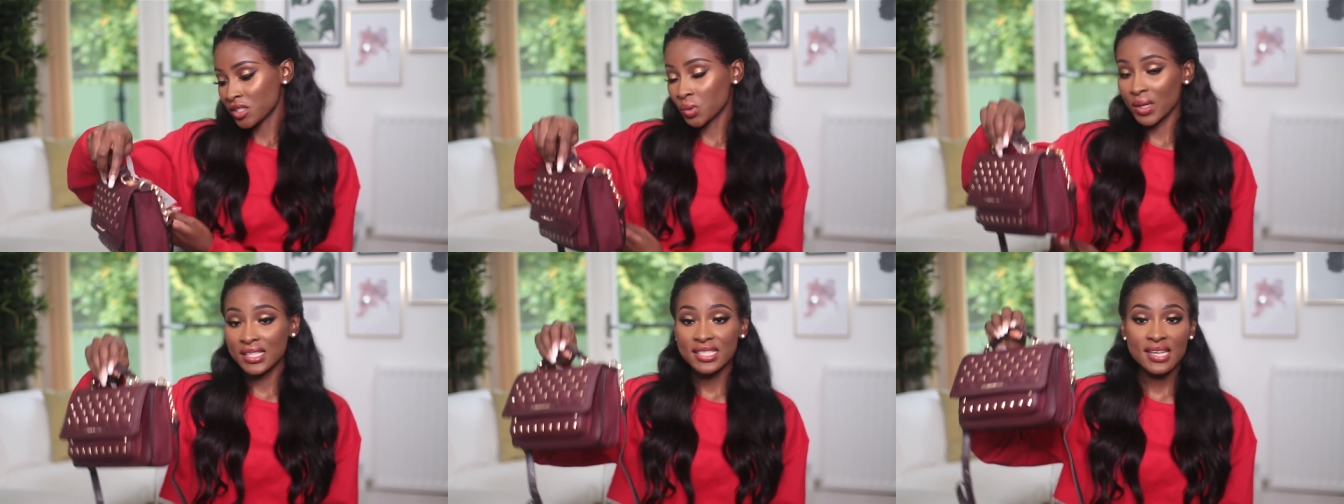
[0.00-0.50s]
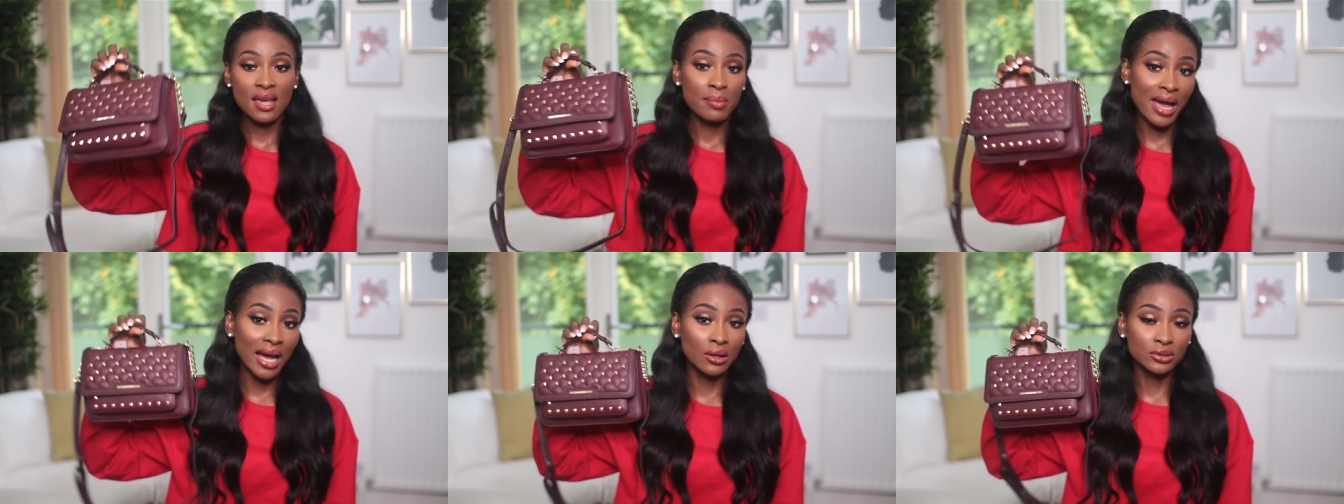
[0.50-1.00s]

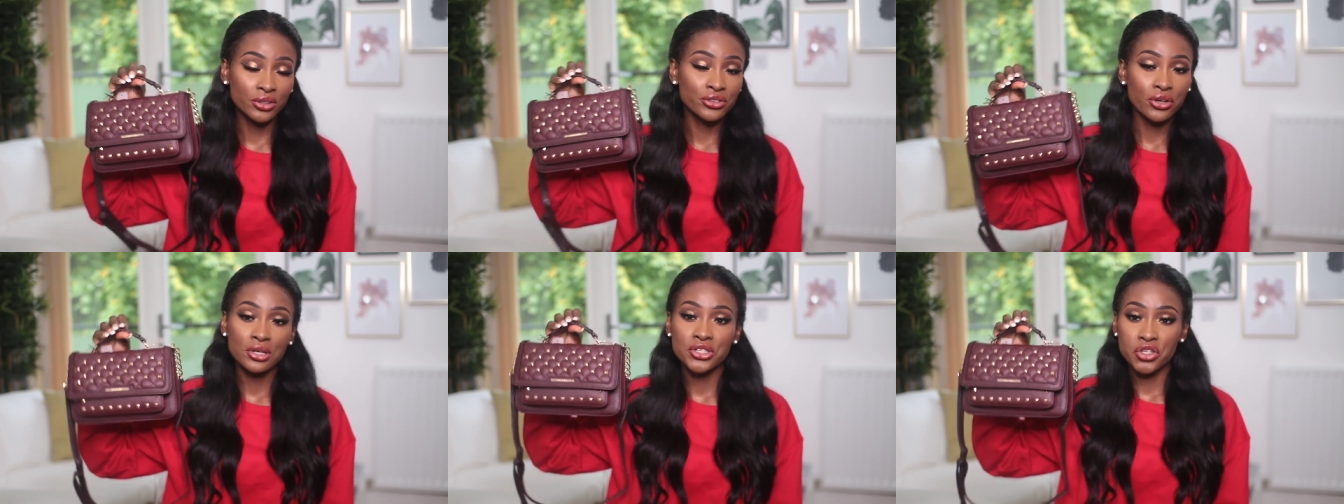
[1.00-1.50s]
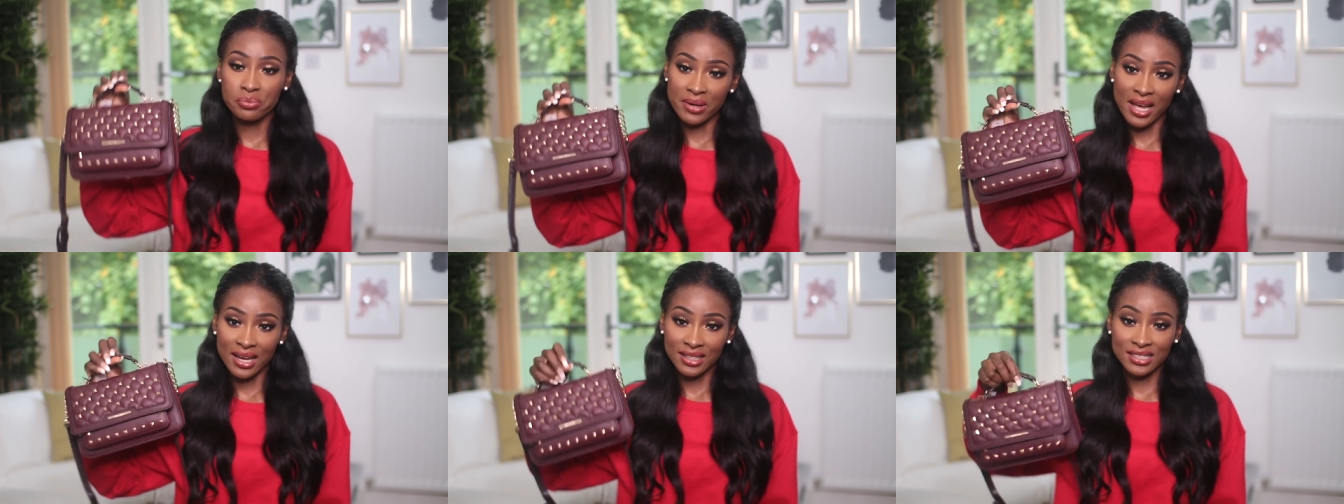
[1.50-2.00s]
£28, so not too bad.